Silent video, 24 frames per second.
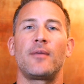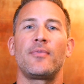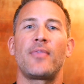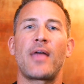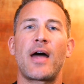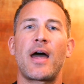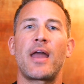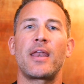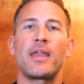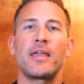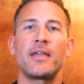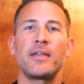
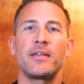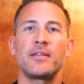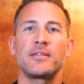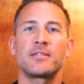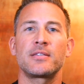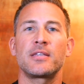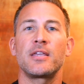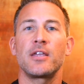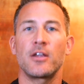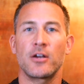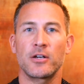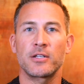that is
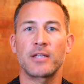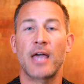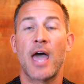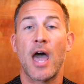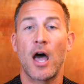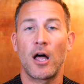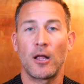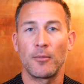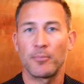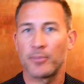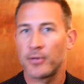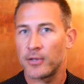here to
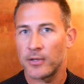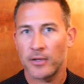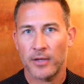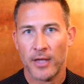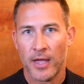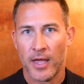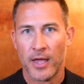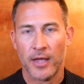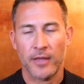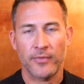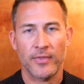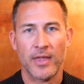help,
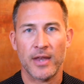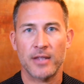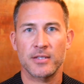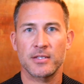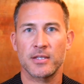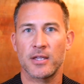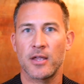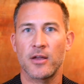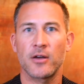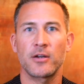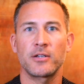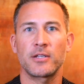and that is
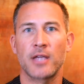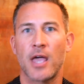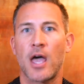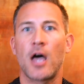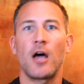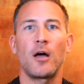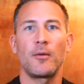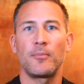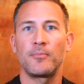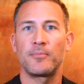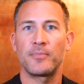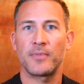here to
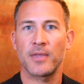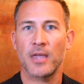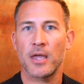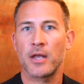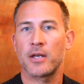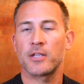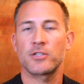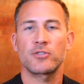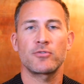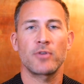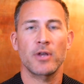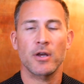help the
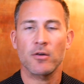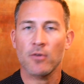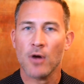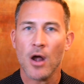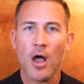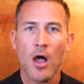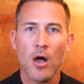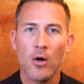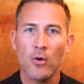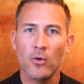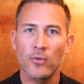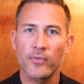industry
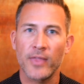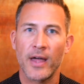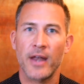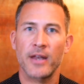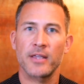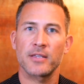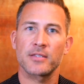grow, that